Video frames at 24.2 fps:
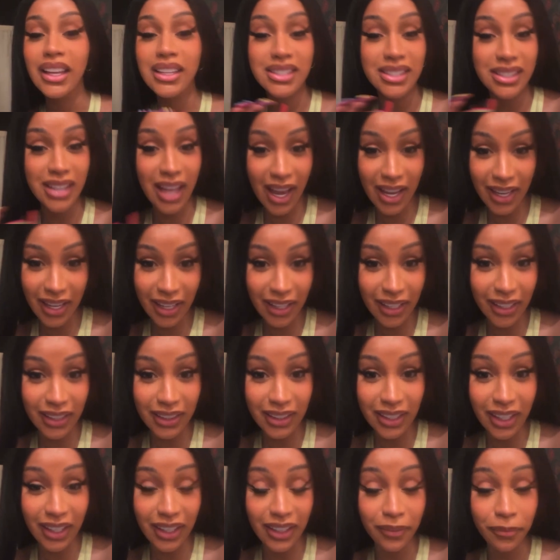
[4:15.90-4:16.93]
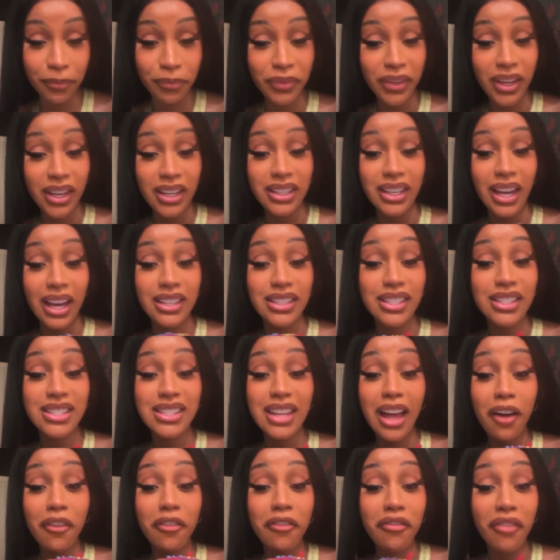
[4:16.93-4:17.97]
is not getting done. Y'all
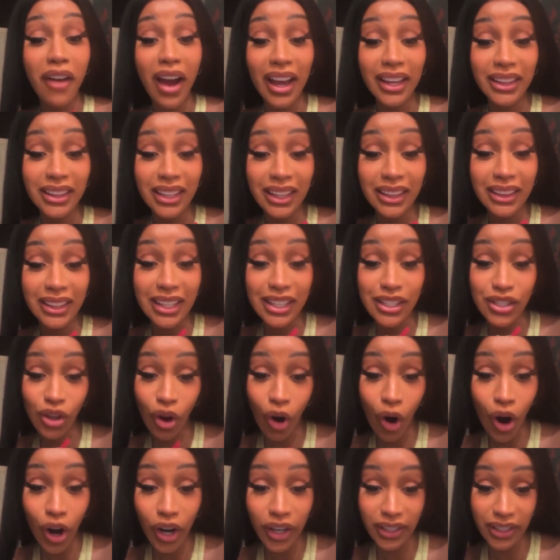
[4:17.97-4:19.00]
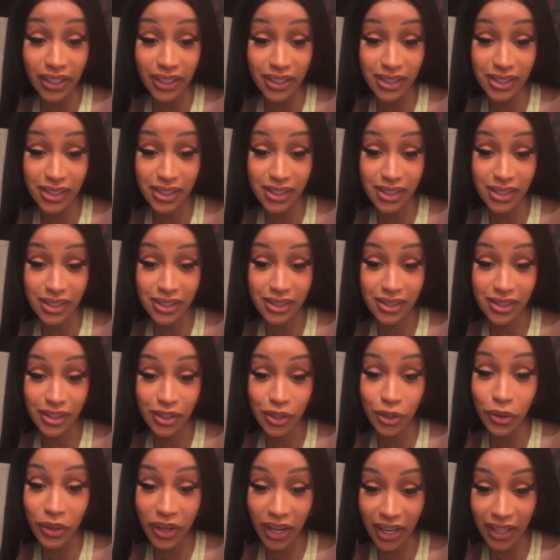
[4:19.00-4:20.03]
just not finding these artists.
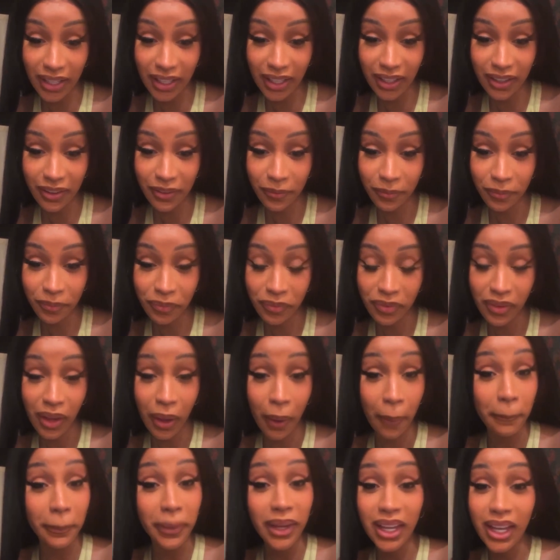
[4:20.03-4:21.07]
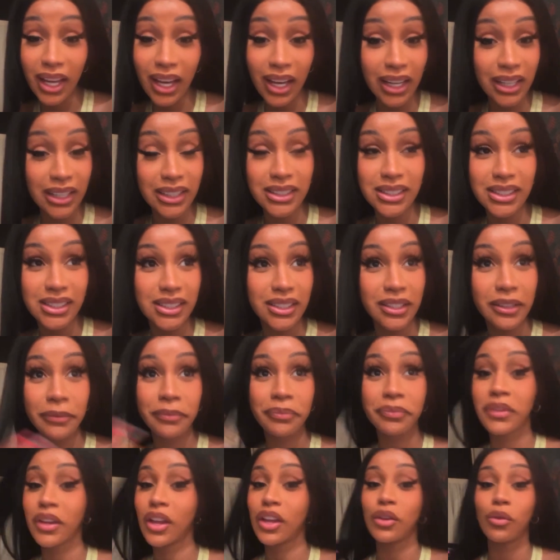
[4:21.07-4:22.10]
You get it? Because
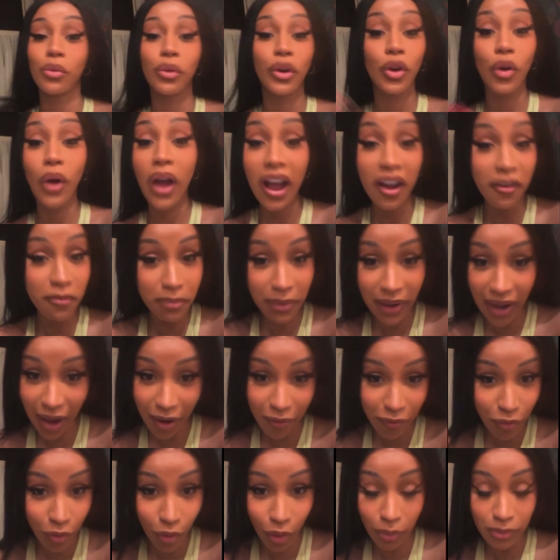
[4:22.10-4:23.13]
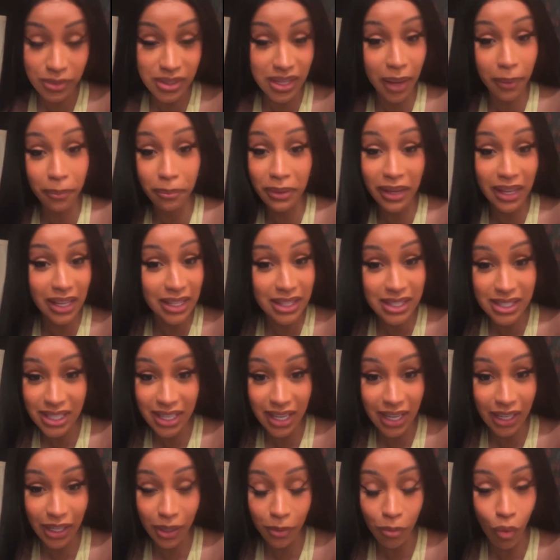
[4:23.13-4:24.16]
we don't have platforms like
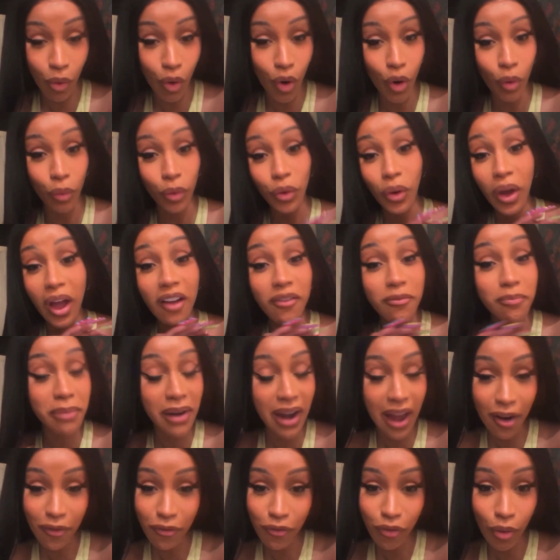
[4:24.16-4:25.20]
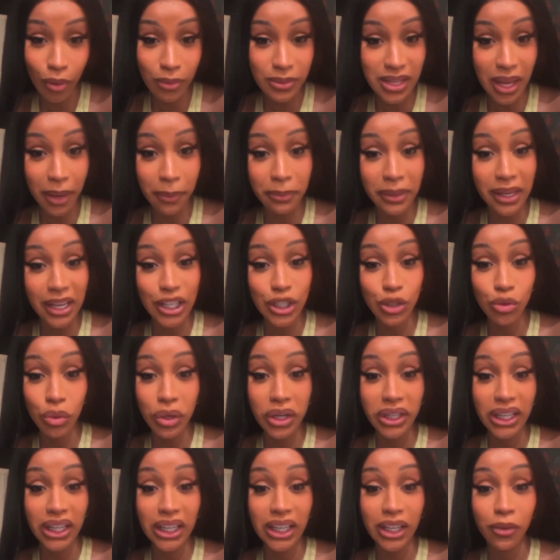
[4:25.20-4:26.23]
BET anymore. We don't have platforms like
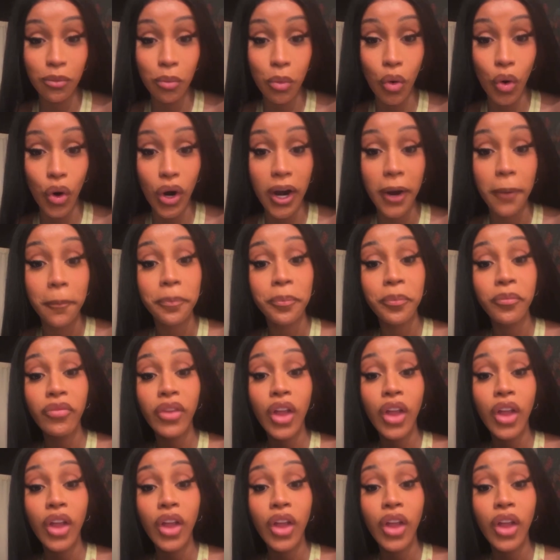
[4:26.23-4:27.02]
VH1 anymore.